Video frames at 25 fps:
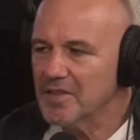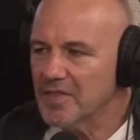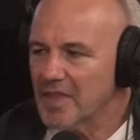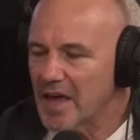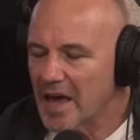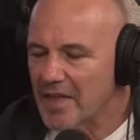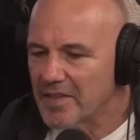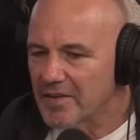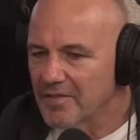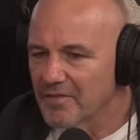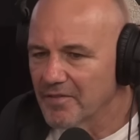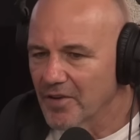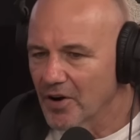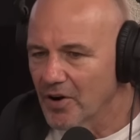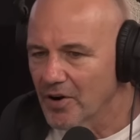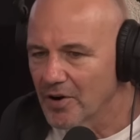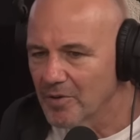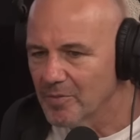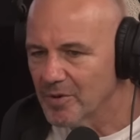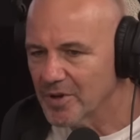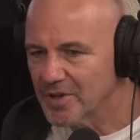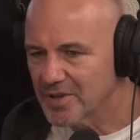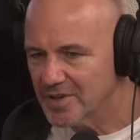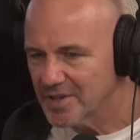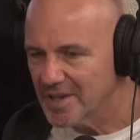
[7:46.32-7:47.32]
in that
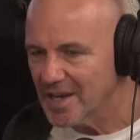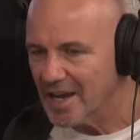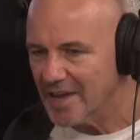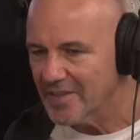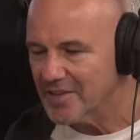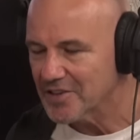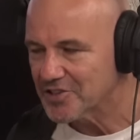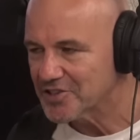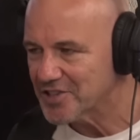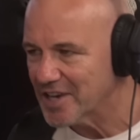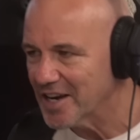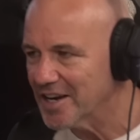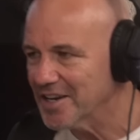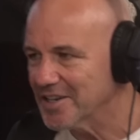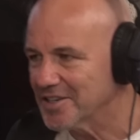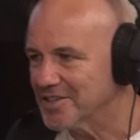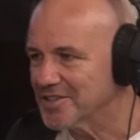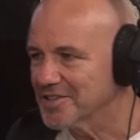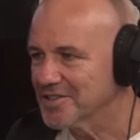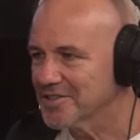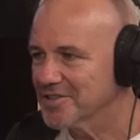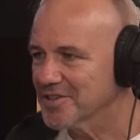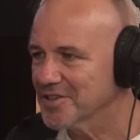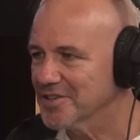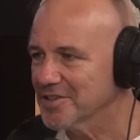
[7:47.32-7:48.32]
environment, you're going to
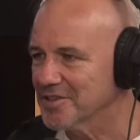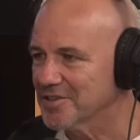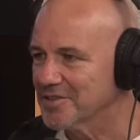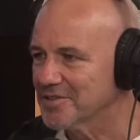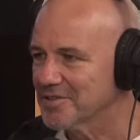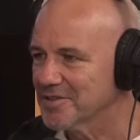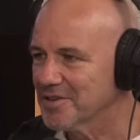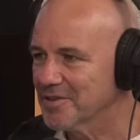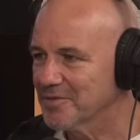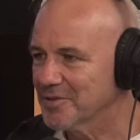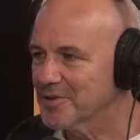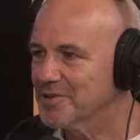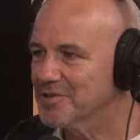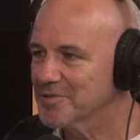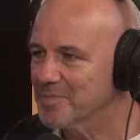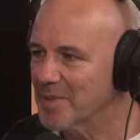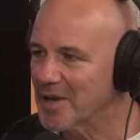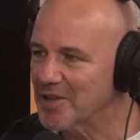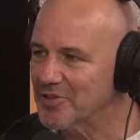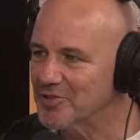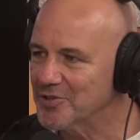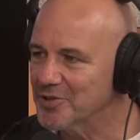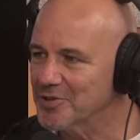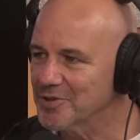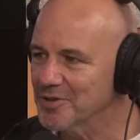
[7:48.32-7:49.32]
change too. If you
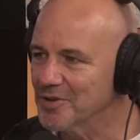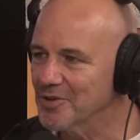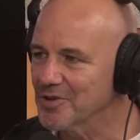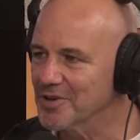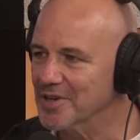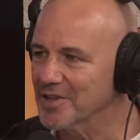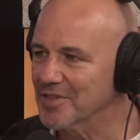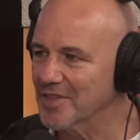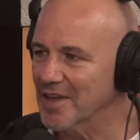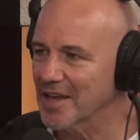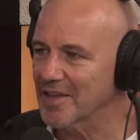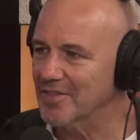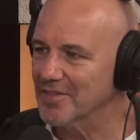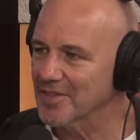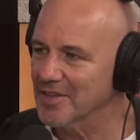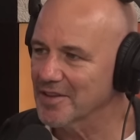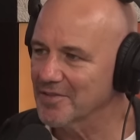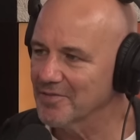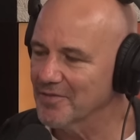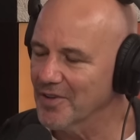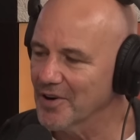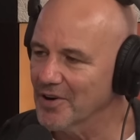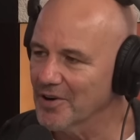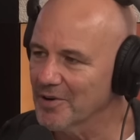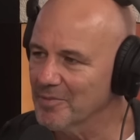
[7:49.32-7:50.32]
spend too long in that
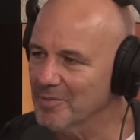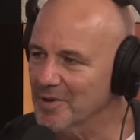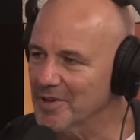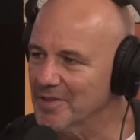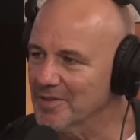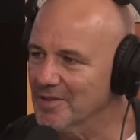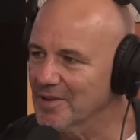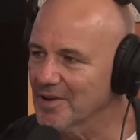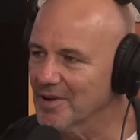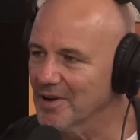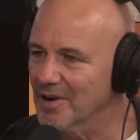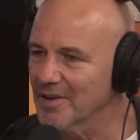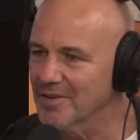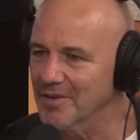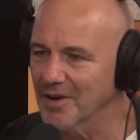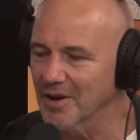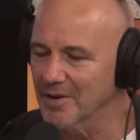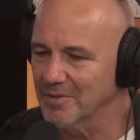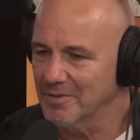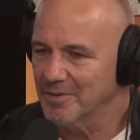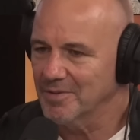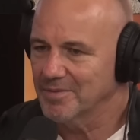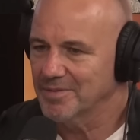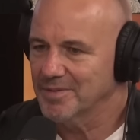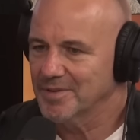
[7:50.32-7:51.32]
environment, for sure, I,
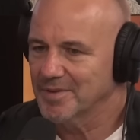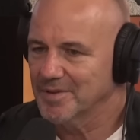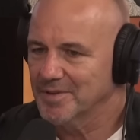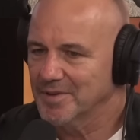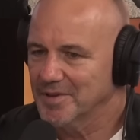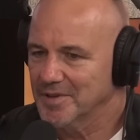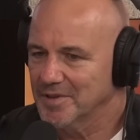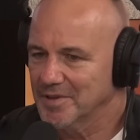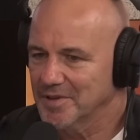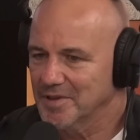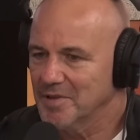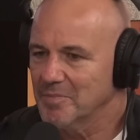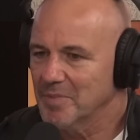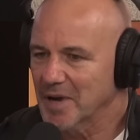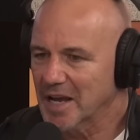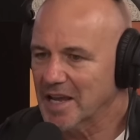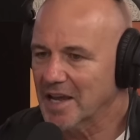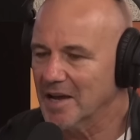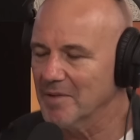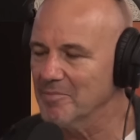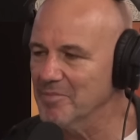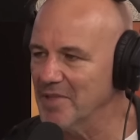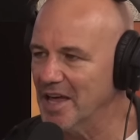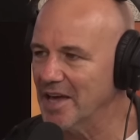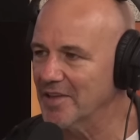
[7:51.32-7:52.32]
I, you
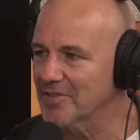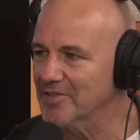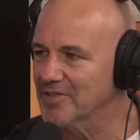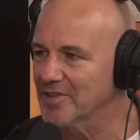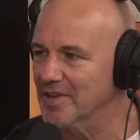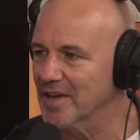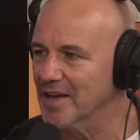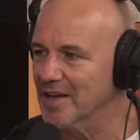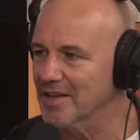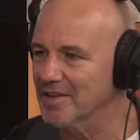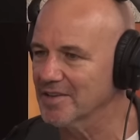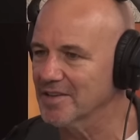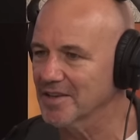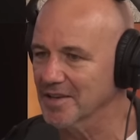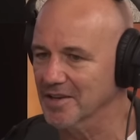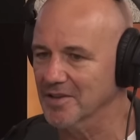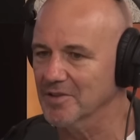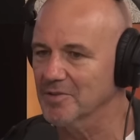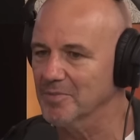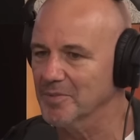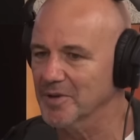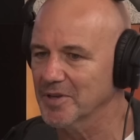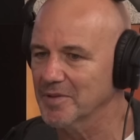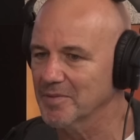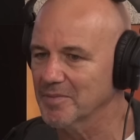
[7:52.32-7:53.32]
become that. Uh, you've
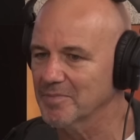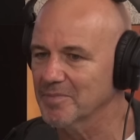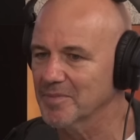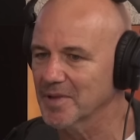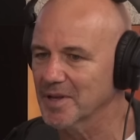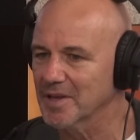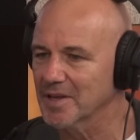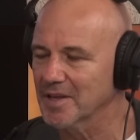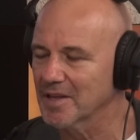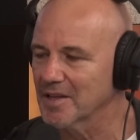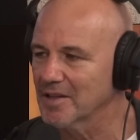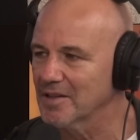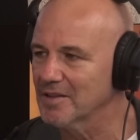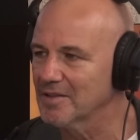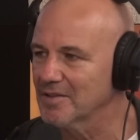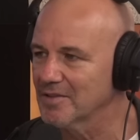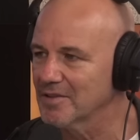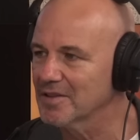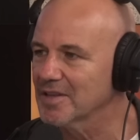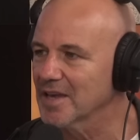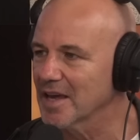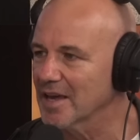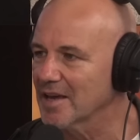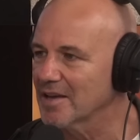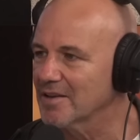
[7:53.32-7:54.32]
got to be that beast.
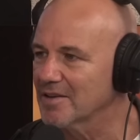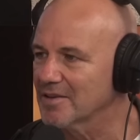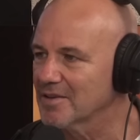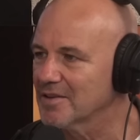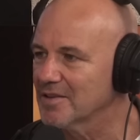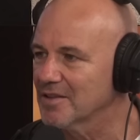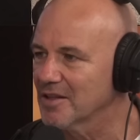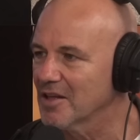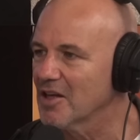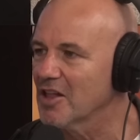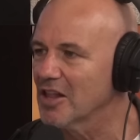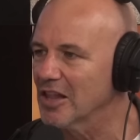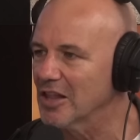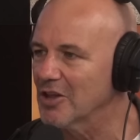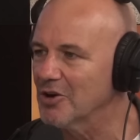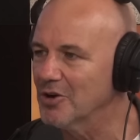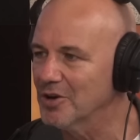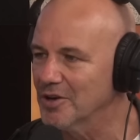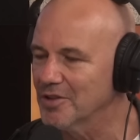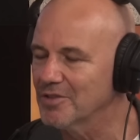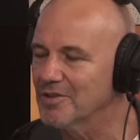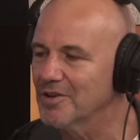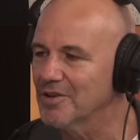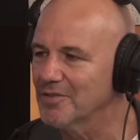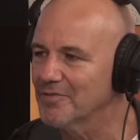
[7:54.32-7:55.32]
Uh, yeah,
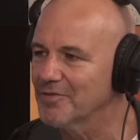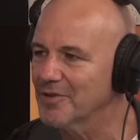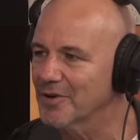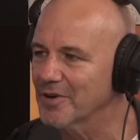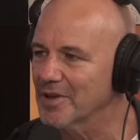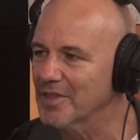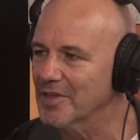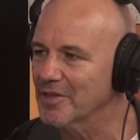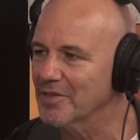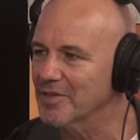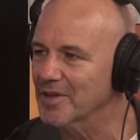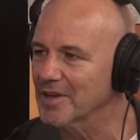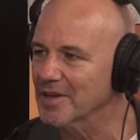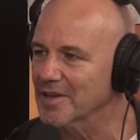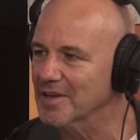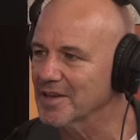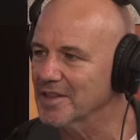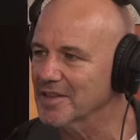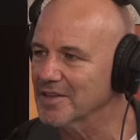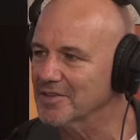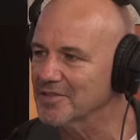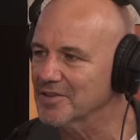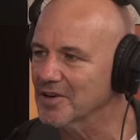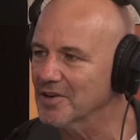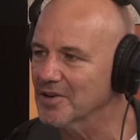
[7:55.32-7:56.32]
alert for anything,
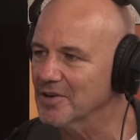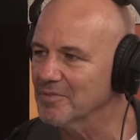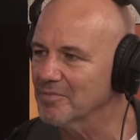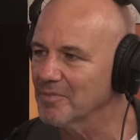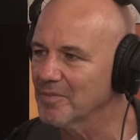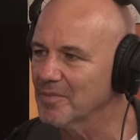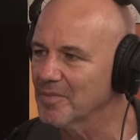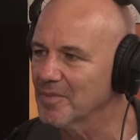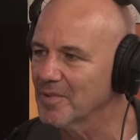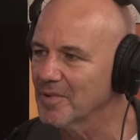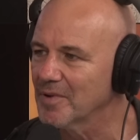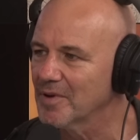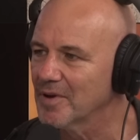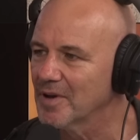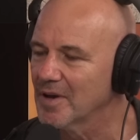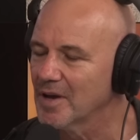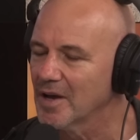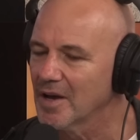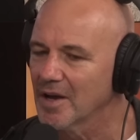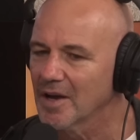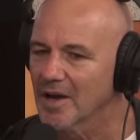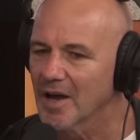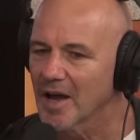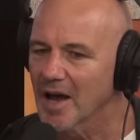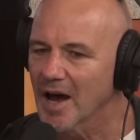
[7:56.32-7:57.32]
any time. Yeah.
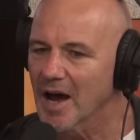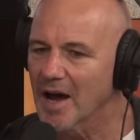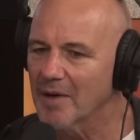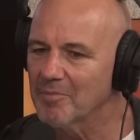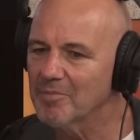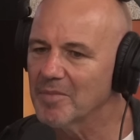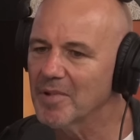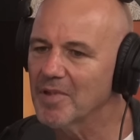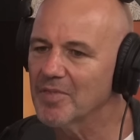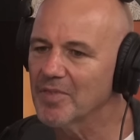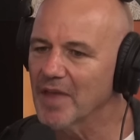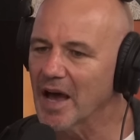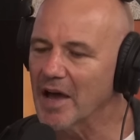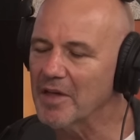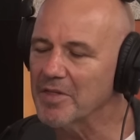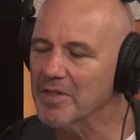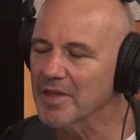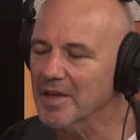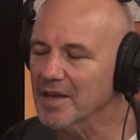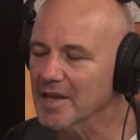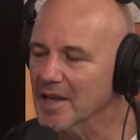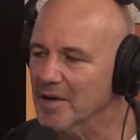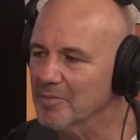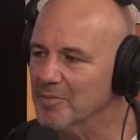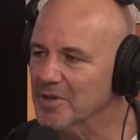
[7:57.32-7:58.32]
Um,
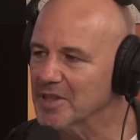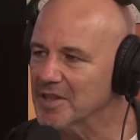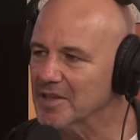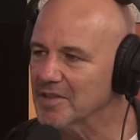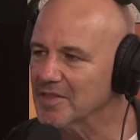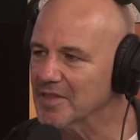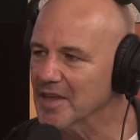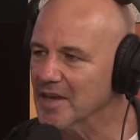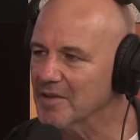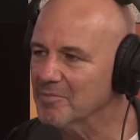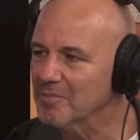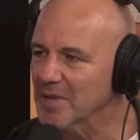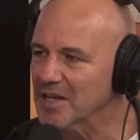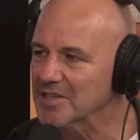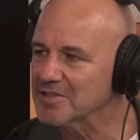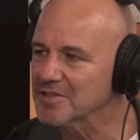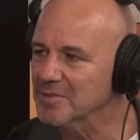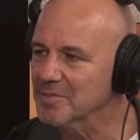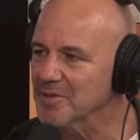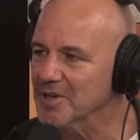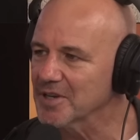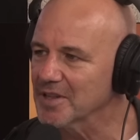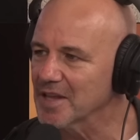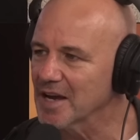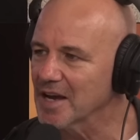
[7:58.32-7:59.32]
Nathan coming in there must
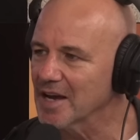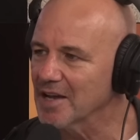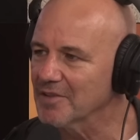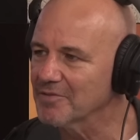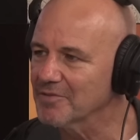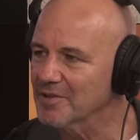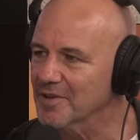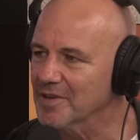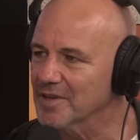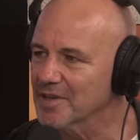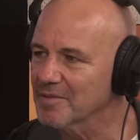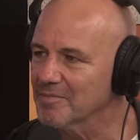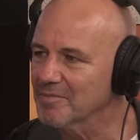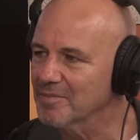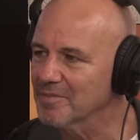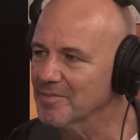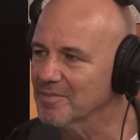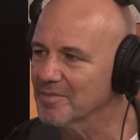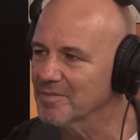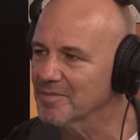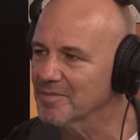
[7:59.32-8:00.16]
have been hard for him.